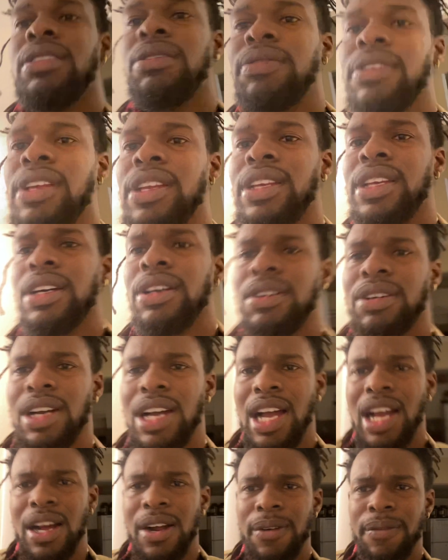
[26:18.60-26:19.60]
video.
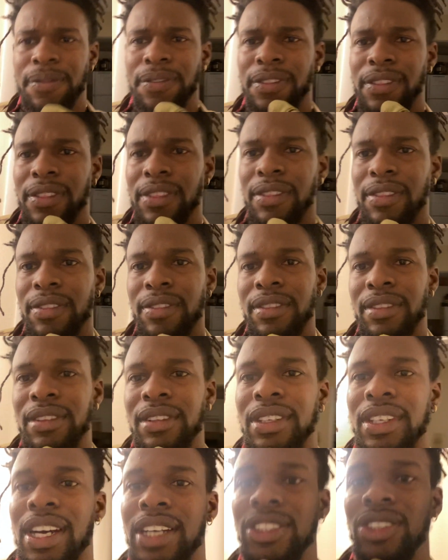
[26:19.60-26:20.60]

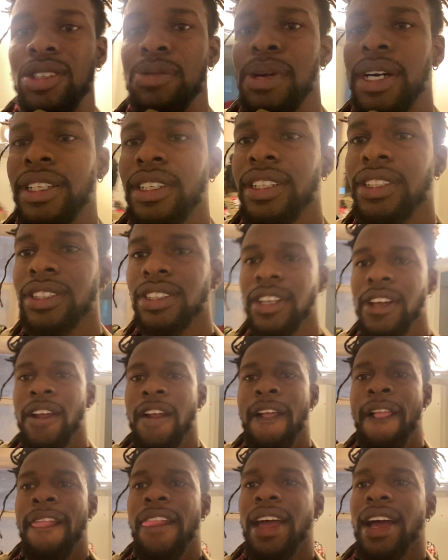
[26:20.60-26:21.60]
Got you in my kitchen.
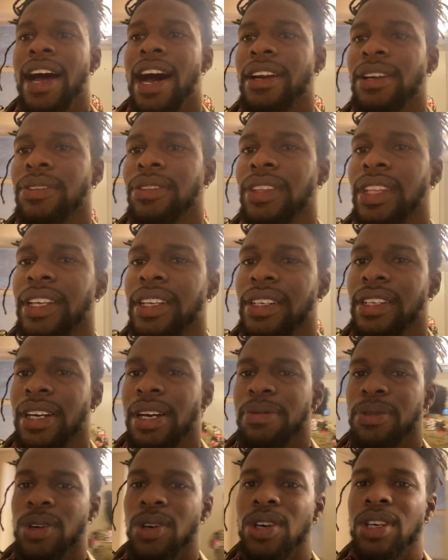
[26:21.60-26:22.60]
I don't think
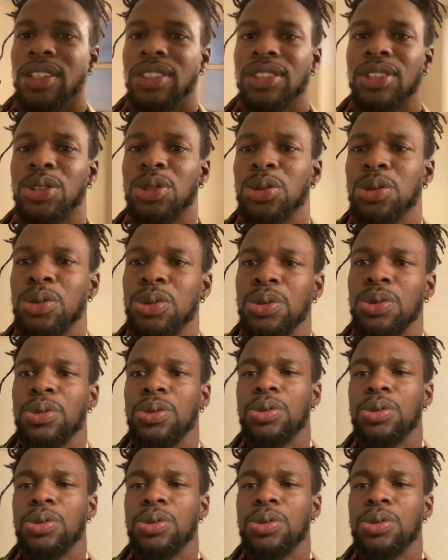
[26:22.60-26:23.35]
I'm going to